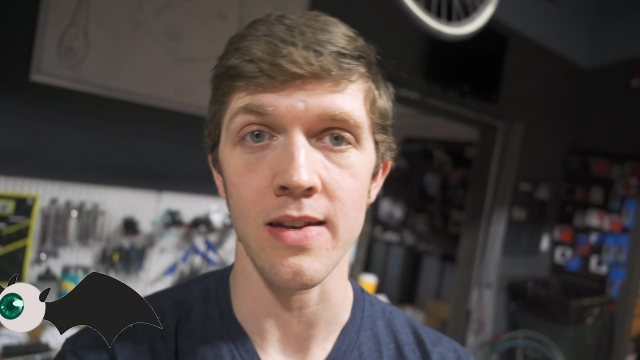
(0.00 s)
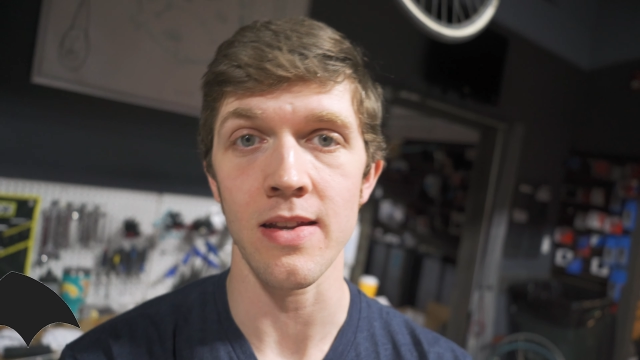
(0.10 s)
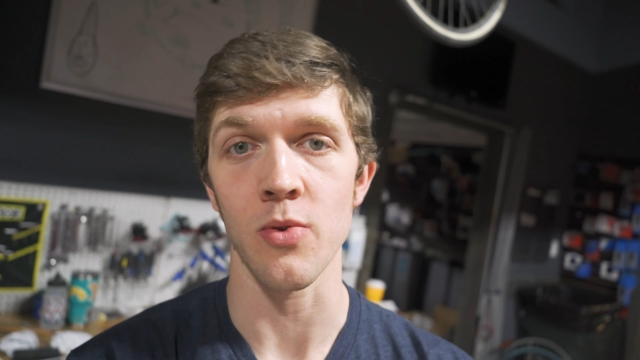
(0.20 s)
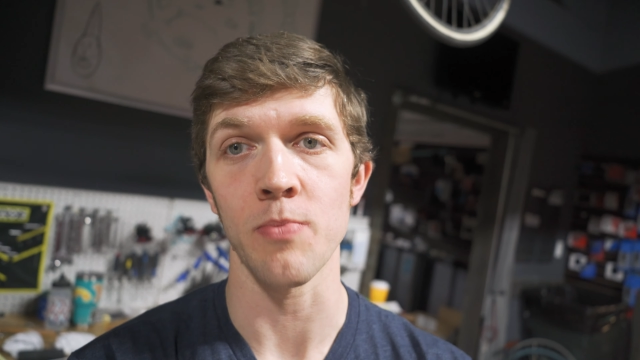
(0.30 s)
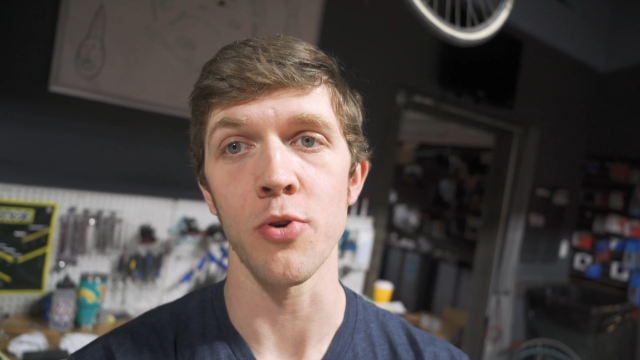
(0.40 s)
I
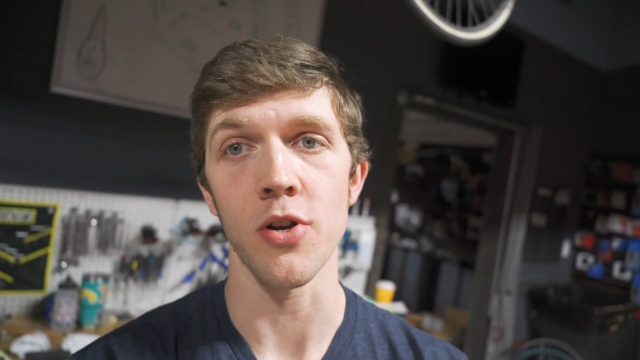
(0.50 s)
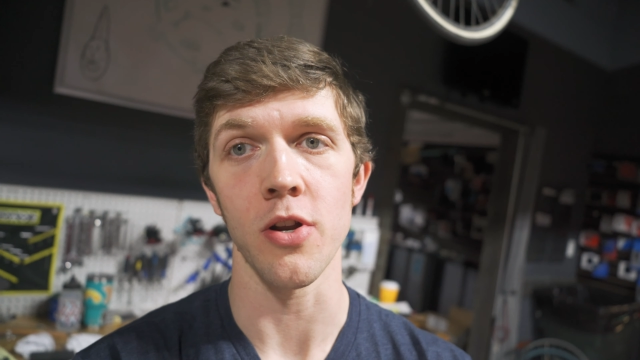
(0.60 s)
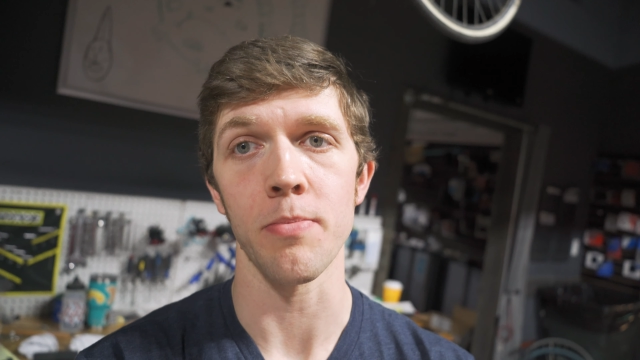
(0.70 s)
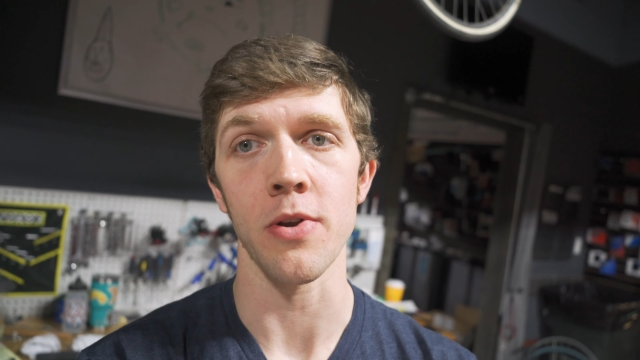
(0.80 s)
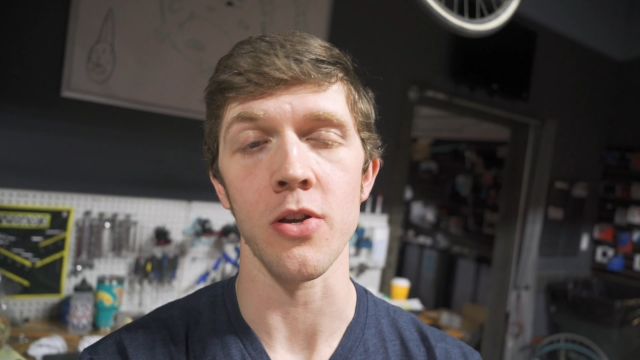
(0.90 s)
didn't put it
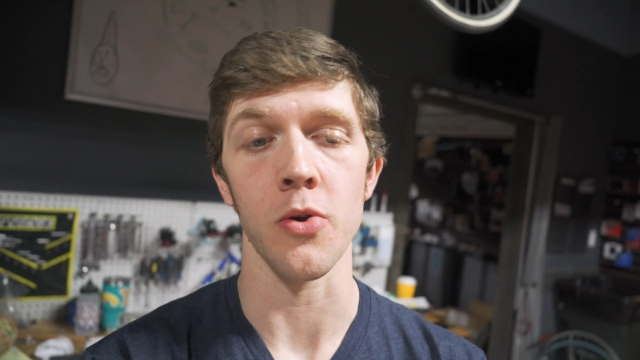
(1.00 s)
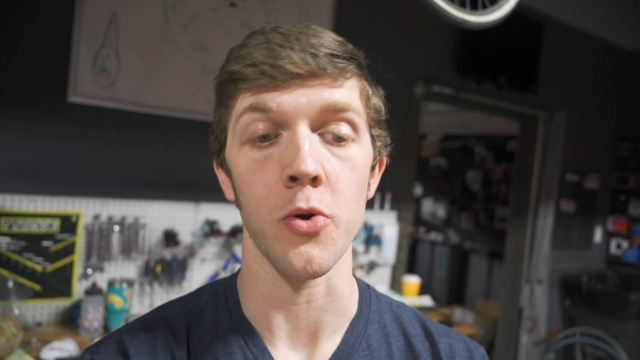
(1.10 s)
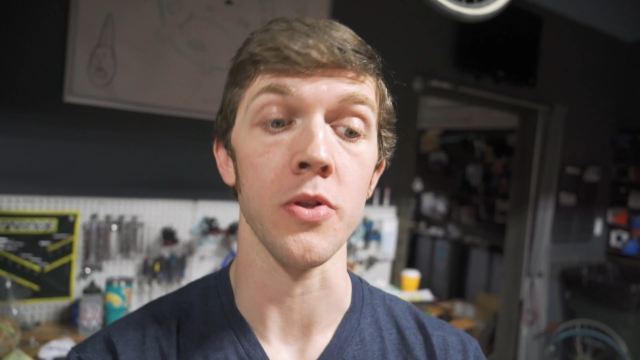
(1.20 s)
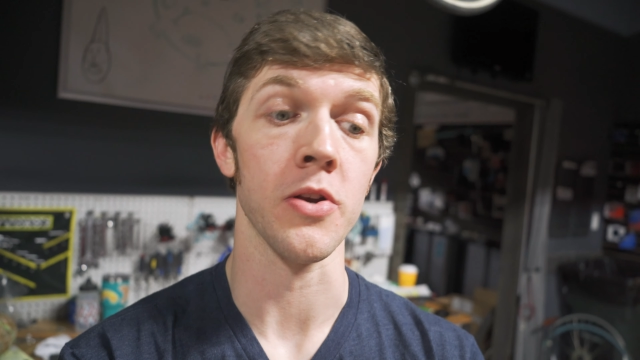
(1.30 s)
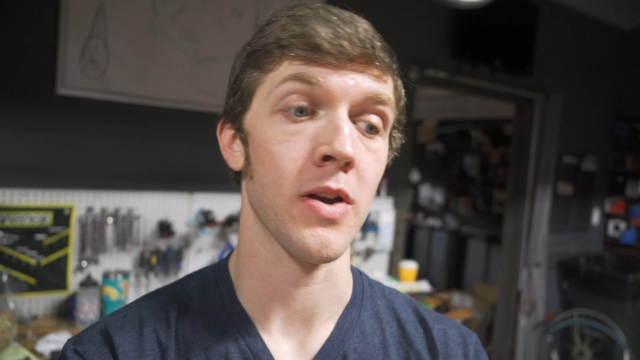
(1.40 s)
up there and go,
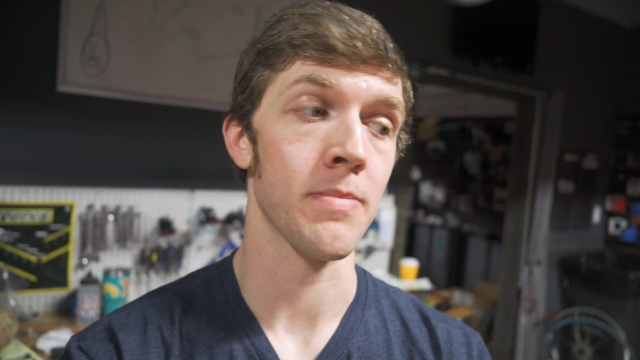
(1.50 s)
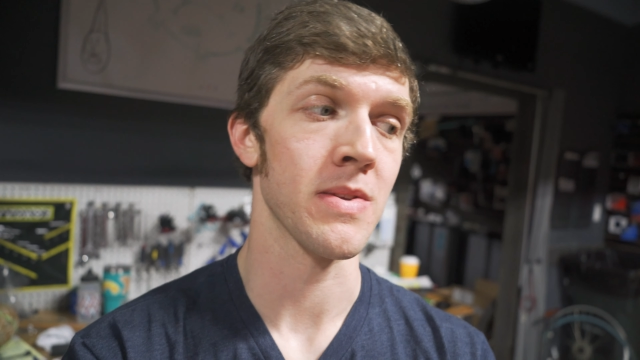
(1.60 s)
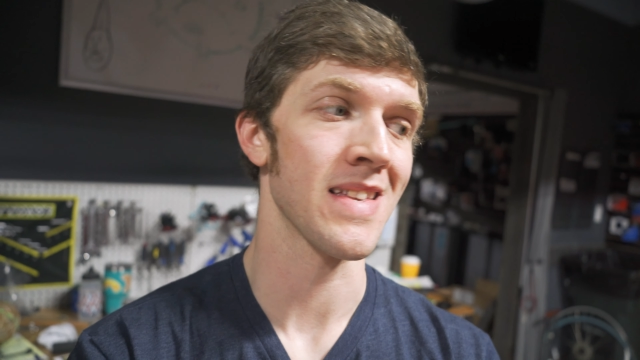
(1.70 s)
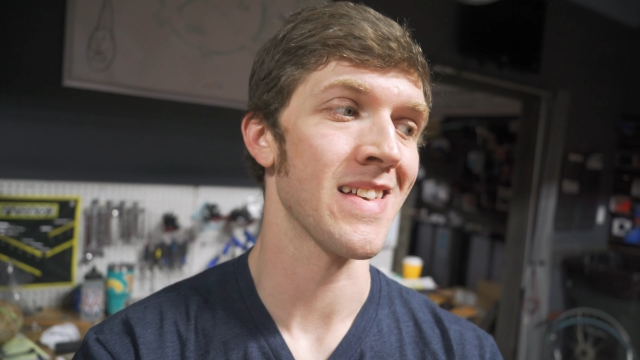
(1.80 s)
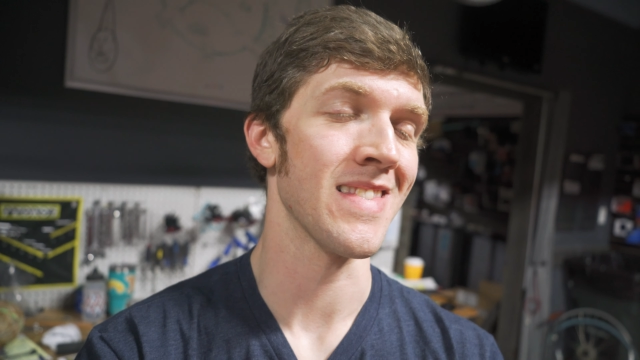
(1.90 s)
holy crap,
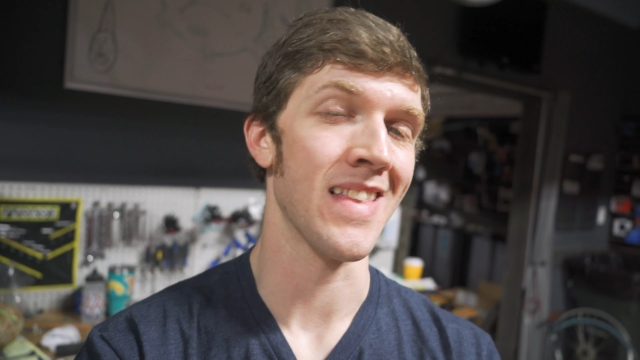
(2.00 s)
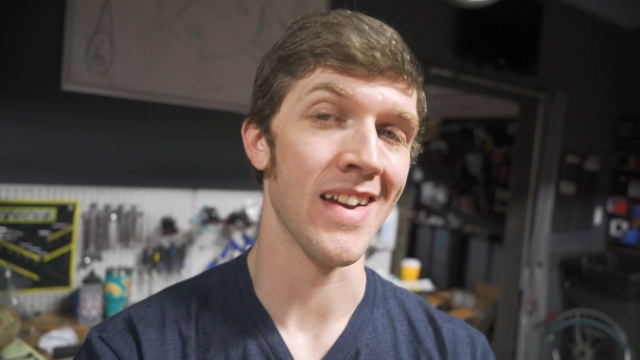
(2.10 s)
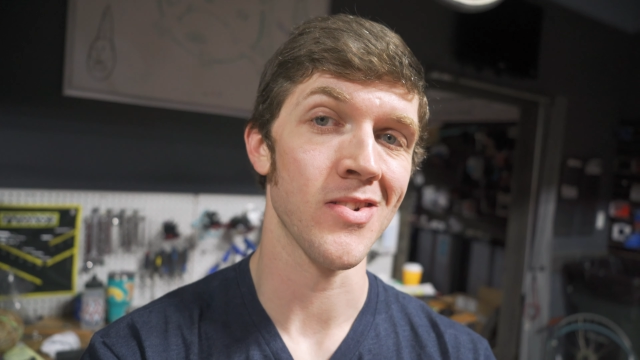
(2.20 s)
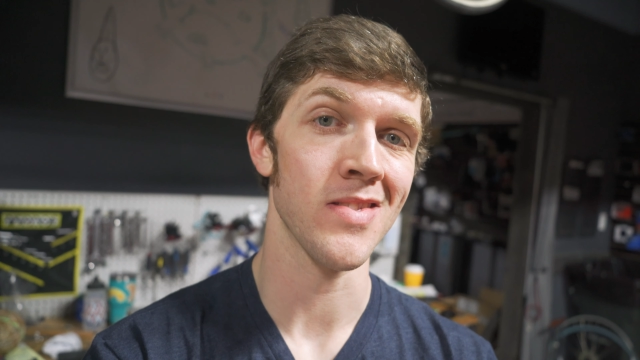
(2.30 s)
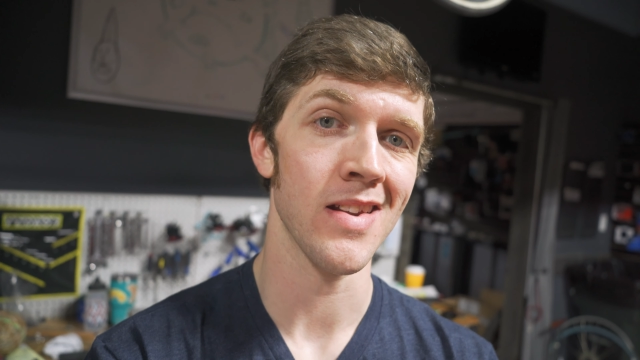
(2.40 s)
that's a lot
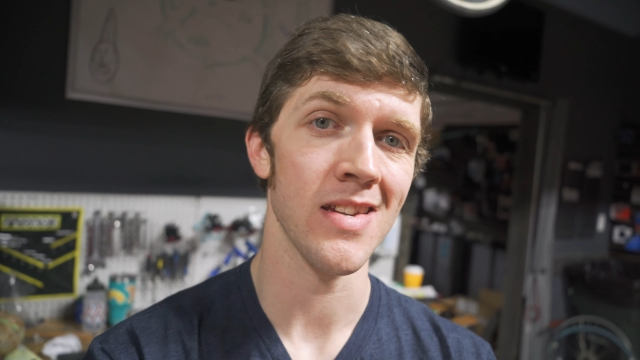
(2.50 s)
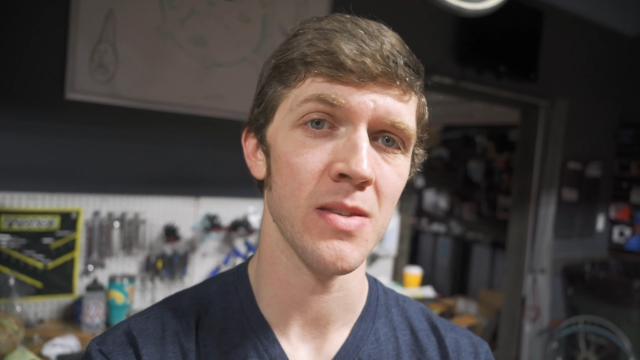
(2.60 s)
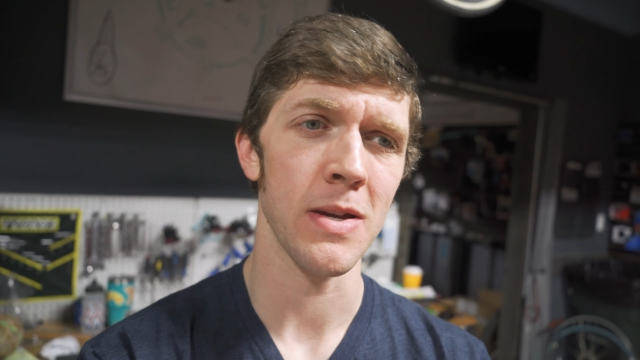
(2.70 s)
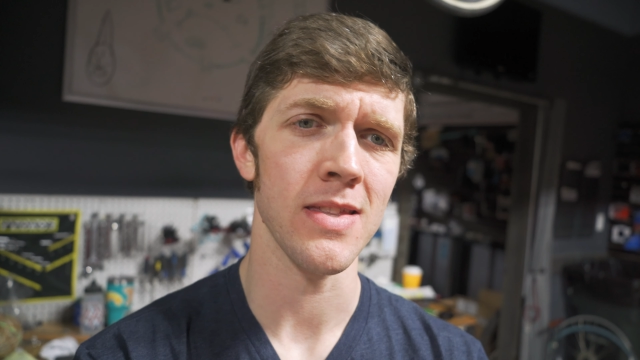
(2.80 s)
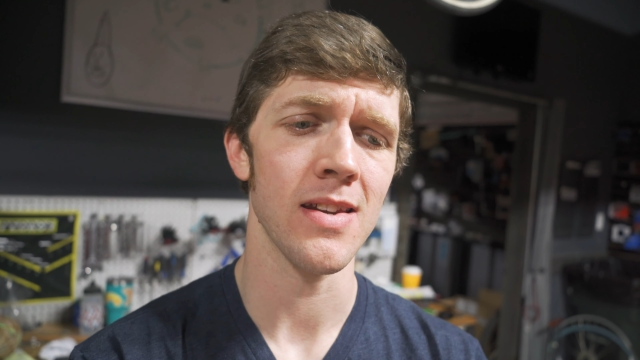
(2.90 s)
lighter than I
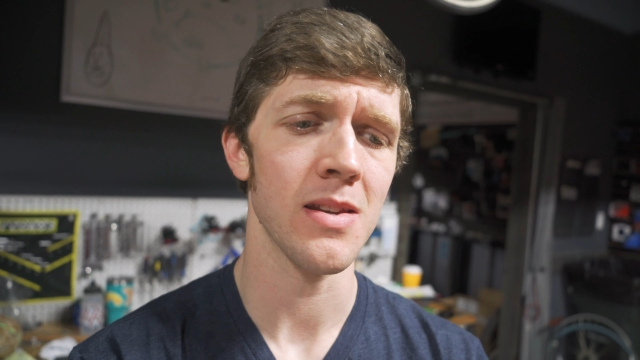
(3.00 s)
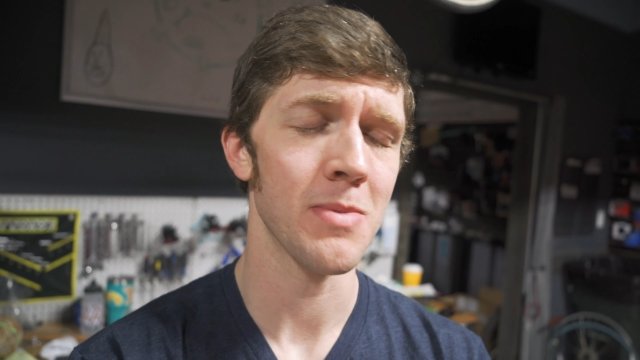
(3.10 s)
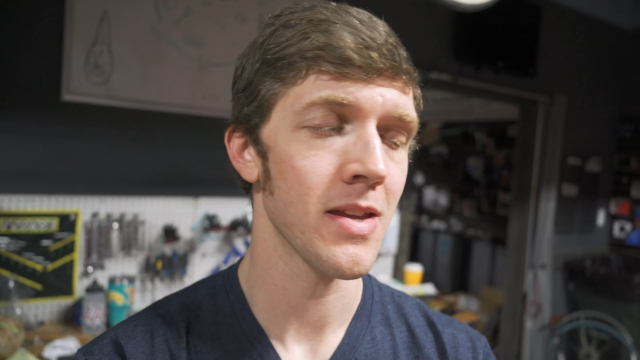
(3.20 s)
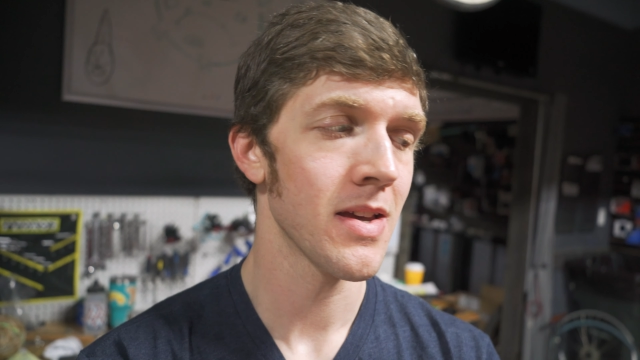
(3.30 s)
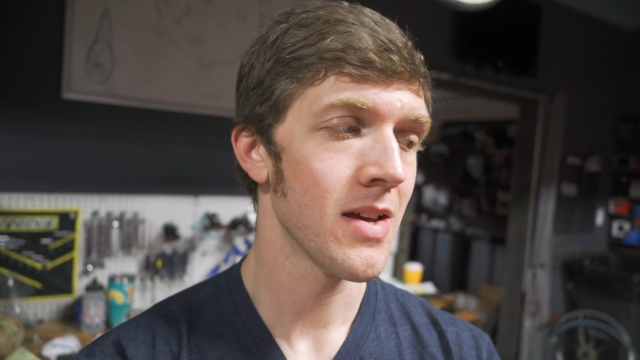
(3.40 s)
expected it to
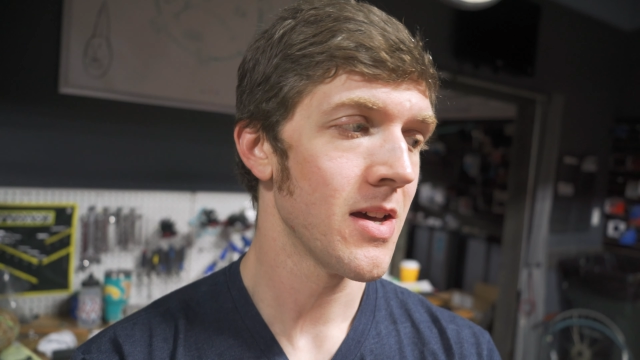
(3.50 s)
be.